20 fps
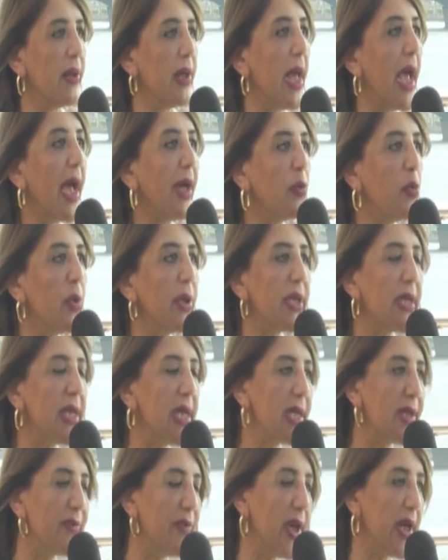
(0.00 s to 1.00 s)
the
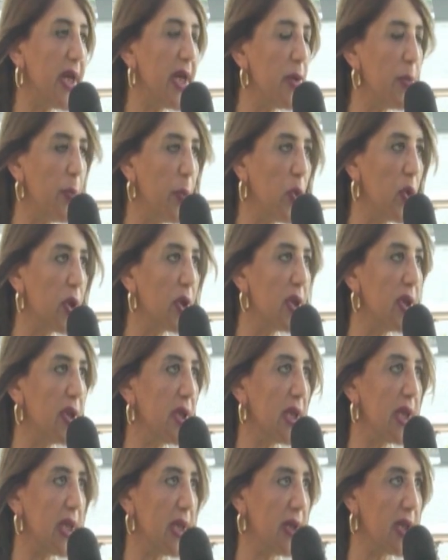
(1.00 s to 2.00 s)
equity is very
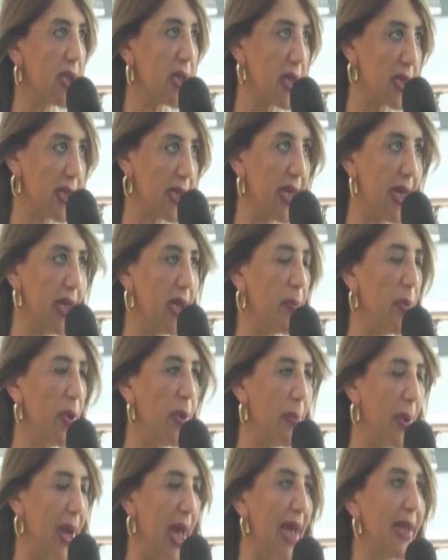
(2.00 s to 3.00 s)
important in the sustainable
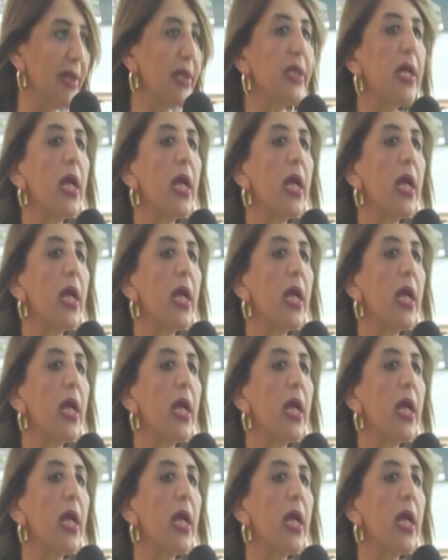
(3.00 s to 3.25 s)
plans.